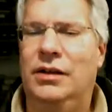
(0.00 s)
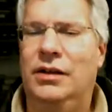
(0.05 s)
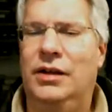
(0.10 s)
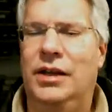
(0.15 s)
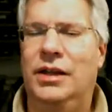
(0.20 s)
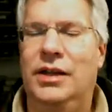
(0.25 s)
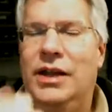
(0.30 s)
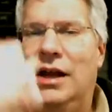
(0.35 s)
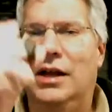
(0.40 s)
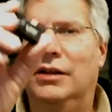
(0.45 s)

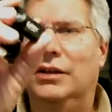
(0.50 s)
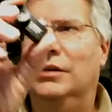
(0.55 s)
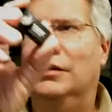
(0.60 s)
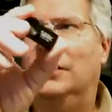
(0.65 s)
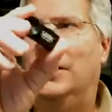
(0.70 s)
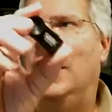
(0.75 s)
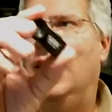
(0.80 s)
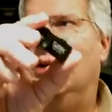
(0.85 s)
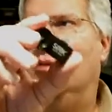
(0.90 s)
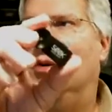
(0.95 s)
and now this
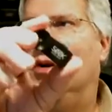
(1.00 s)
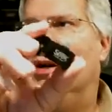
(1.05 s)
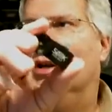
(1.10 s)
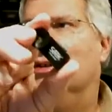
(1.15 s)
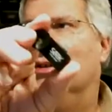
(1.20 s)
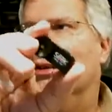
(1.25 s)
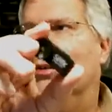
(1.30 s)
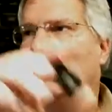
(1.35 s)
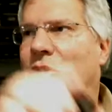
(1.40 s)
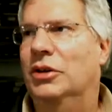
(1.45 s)
camera
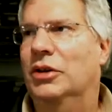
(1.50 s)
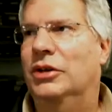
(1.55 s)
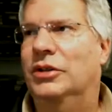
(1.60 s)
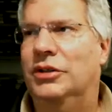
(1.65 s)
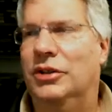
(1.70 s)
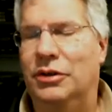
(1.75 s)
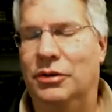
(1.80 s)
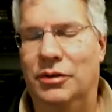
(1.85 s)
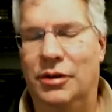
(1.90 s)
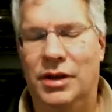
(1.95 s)
doesn't work.
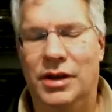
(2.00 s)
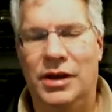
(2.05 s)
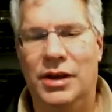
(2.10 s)
So